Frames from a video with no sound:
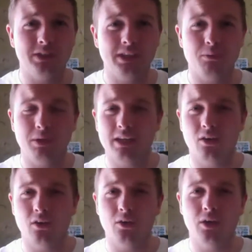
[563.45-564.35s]
Tiggy Wiggy
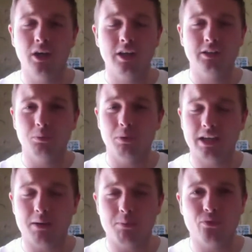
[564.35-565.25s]
gone on to win a
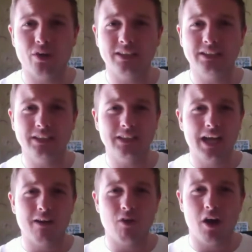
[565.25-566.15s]
couple of races
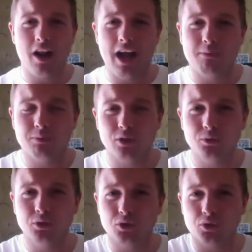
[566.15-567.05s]
and ran an
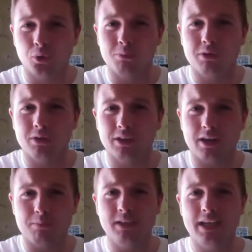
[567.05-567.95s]
absolute stormer a
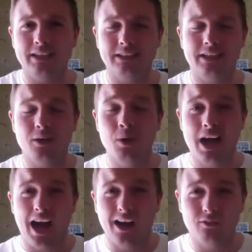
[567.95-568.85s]
couple of days ago
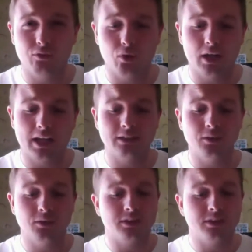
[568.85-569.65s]
at Royal Ascot.